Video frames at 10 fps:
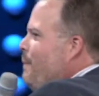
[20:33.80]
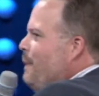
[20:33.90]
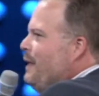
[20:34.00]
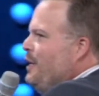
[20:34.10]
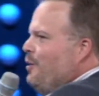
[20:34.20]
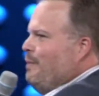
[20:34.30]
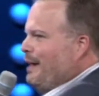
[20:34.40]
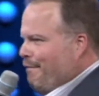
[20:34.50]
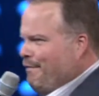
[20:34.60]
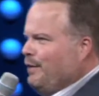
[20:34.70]
deep in here,
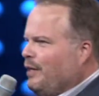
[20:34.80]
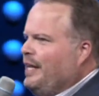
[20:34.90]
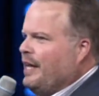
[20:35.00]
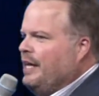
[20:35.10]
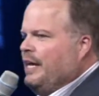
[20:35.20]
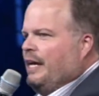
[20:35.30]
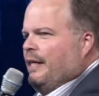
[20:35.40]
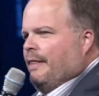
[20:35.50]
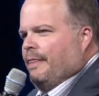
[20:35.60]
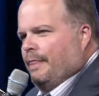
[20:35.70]
but I feel led.
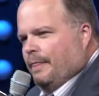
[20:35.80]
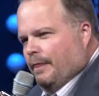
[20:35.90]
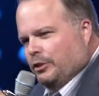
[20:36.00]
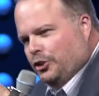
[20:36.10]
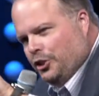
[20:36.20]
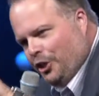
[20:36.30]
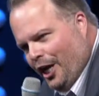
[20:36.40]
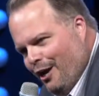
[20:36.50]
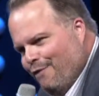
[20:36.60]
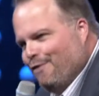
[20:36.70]
The
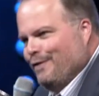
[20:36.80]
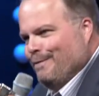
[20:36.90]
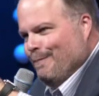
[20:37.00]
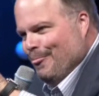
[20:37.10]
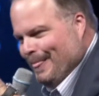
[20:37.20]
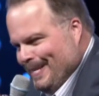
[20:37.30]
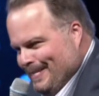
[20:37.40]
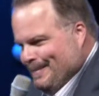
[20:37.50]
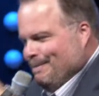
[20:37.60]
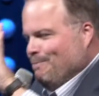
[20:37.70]
chief
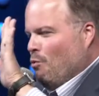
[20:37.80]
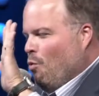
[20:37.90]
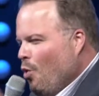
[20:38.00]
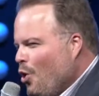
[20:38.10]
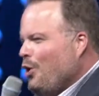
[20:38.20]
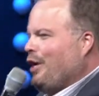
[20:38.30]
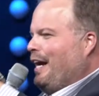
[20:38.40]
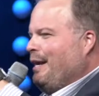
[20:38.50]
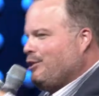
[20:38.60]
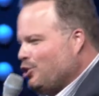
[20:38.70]
work
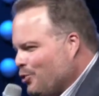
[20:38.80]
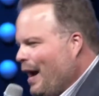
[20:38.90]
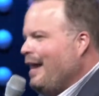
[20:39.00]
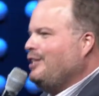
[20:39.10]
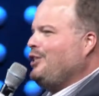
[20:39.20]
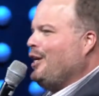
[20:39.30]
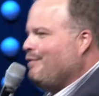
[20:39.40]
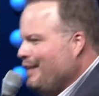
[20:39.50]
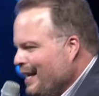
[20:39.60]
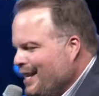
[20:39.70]
and strategy
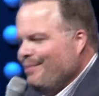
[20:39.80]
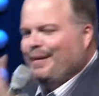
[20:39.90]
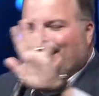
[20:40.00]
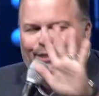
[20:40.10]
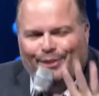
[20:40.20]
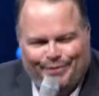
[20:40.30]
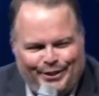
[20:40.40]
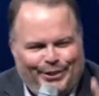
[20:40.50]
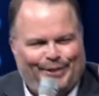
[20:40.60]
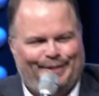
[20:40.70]
of the enemy is
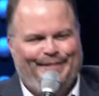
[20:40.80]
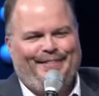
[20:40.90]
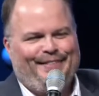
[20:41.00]
division.